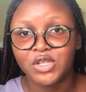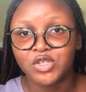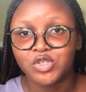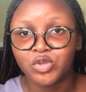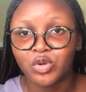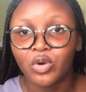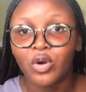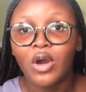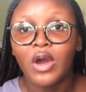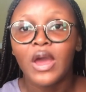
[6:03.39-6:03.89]

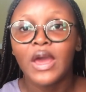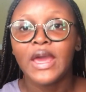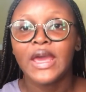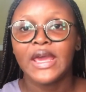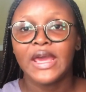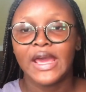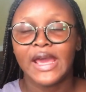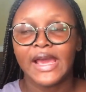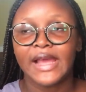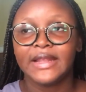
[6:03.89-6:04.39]
So
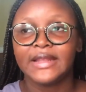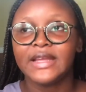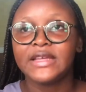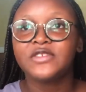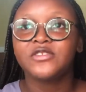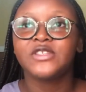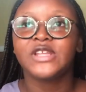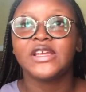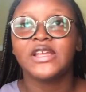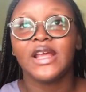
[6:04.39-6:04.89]
let's
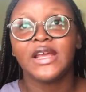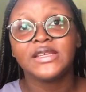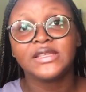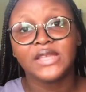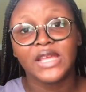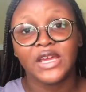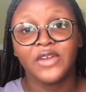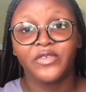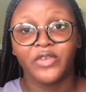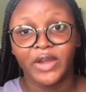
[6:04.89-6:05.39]

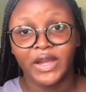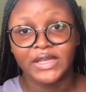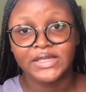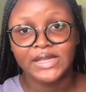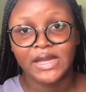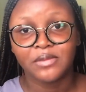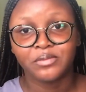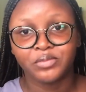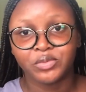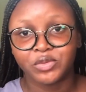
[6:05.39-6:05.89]
take for
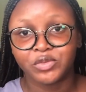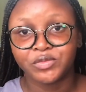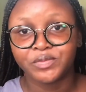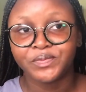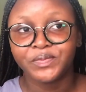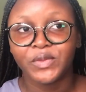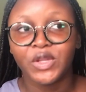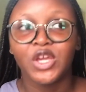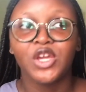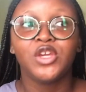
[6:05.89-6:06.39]
example,
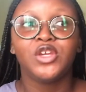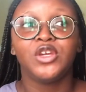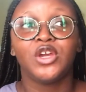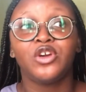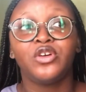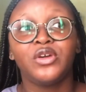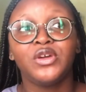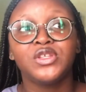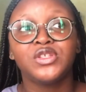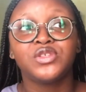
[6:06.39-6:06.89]
you're
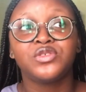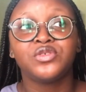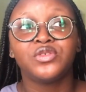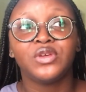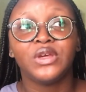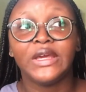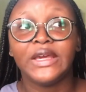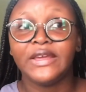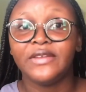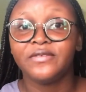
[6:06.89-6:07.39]
going
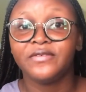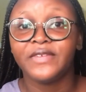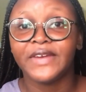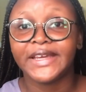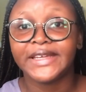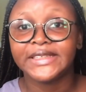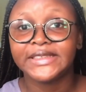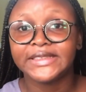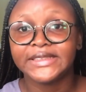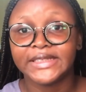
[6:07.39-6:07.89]
to
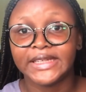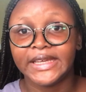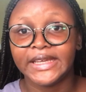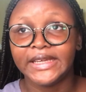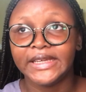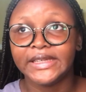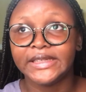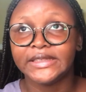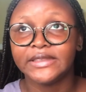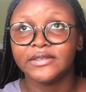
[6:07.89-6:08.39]
invest
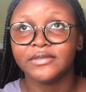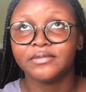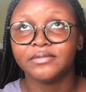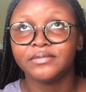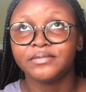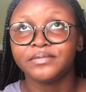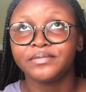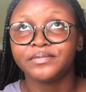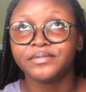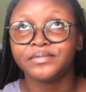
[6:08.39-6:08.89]

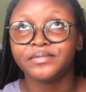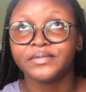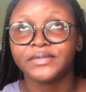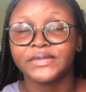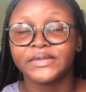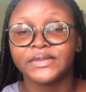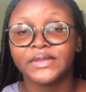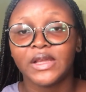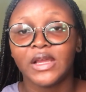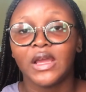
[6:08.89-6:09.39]
in
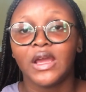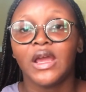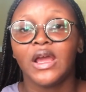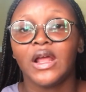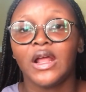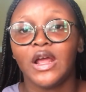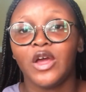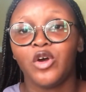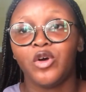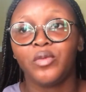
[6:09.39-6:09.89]

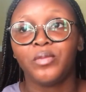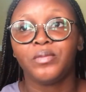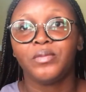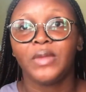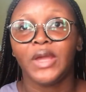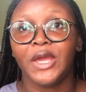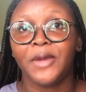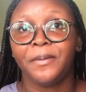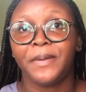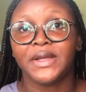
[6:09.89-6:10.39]

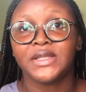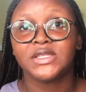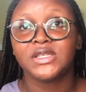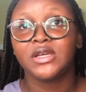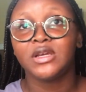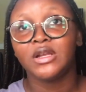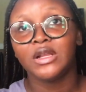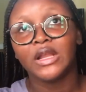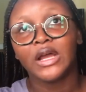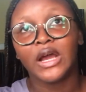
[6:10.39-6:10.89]
a
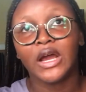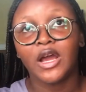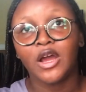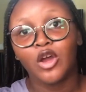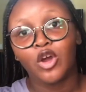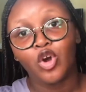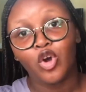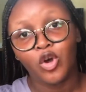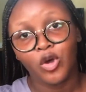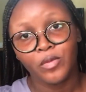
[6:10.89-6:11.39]
particular
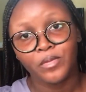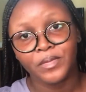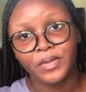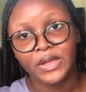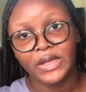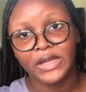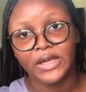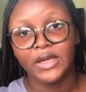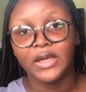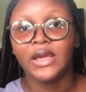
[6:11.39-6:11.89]

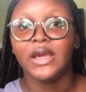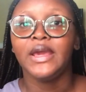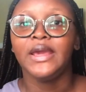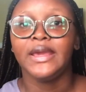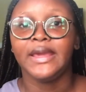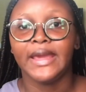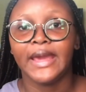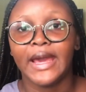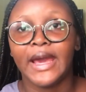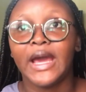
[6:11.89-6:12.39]
company,
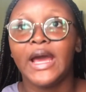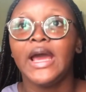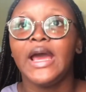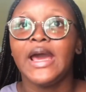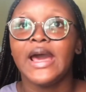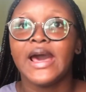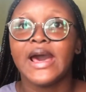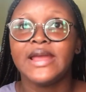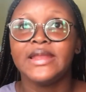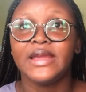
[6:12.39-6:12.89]
yeah,
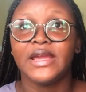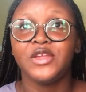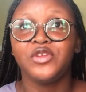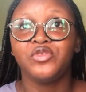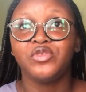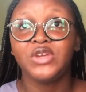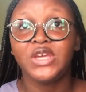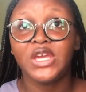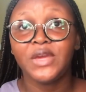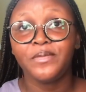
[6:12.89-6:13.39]
and then
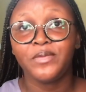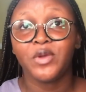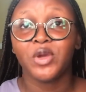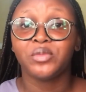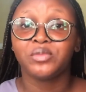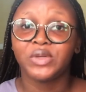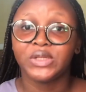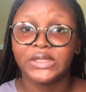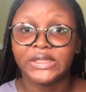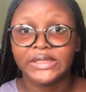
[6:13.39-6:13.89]
you keep your
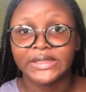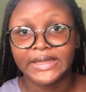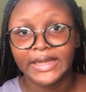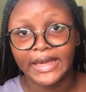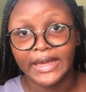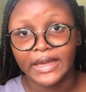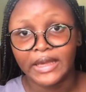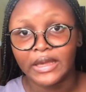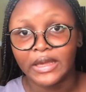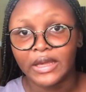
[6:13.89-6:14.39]
money there.